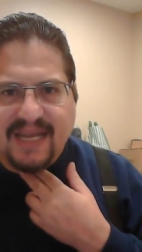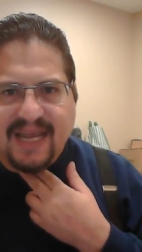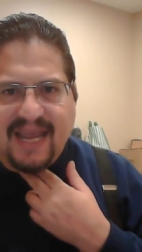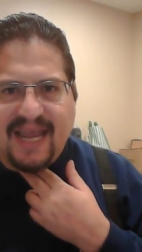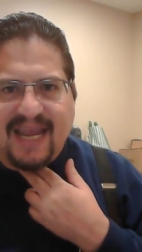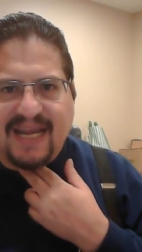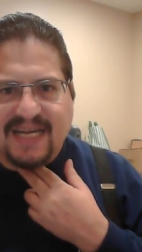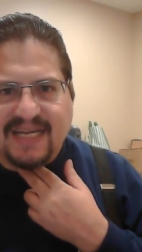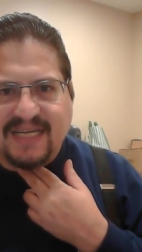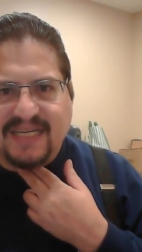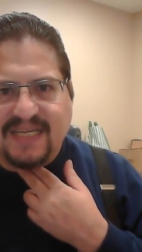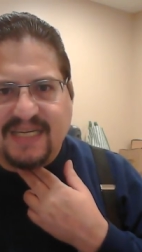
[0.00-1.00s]
inked.
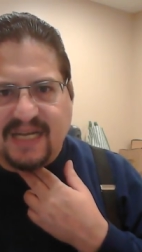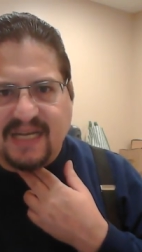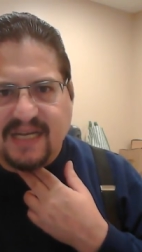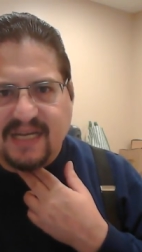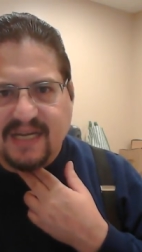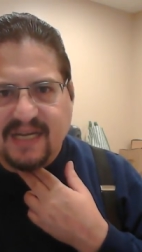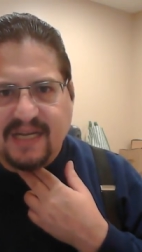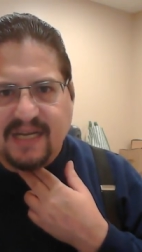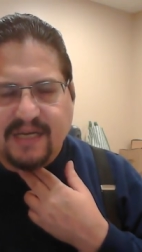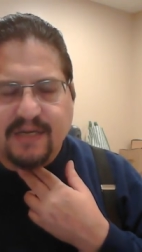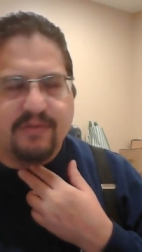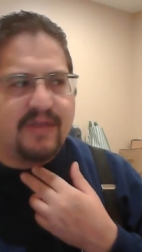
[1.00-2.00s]

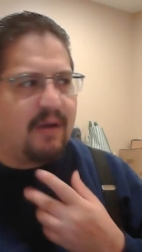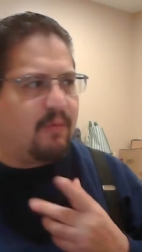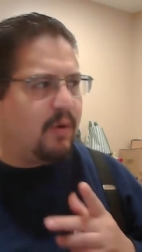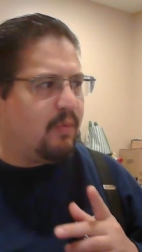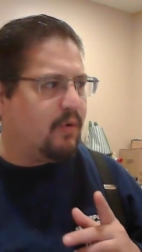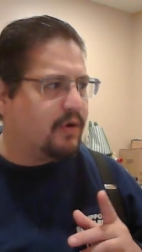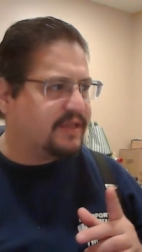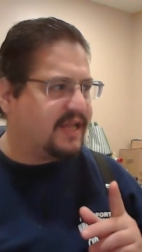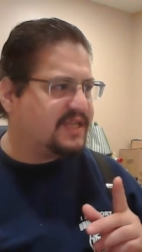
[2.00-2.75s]
No, that won't work.